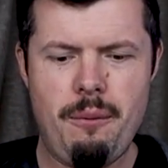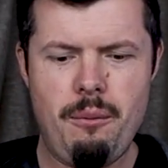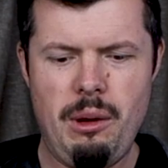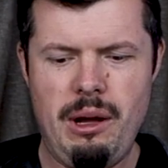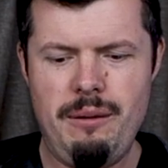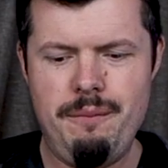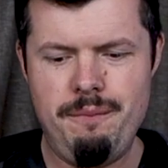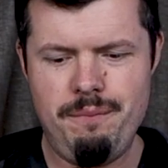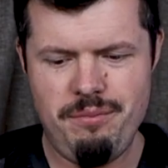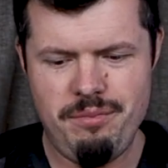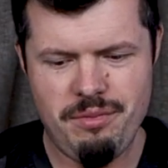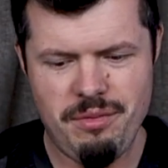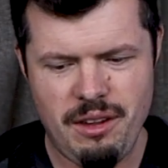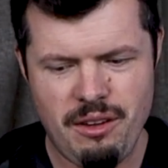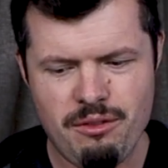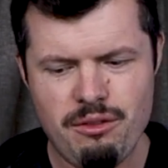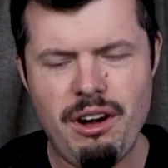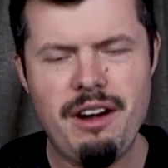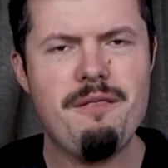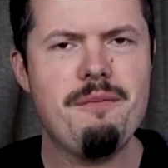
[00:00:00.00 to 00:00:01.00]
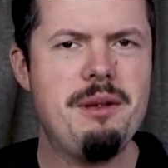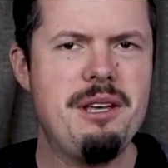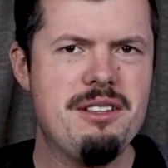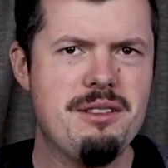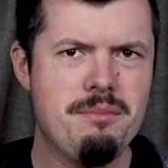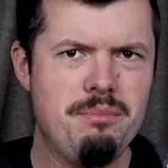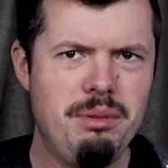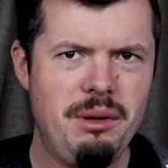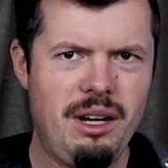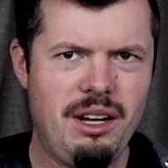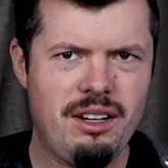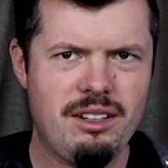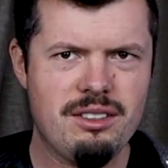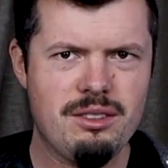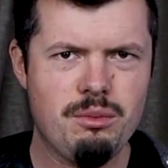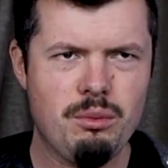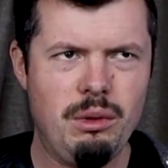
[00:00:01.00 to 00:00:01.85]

Well, in front of me is a box.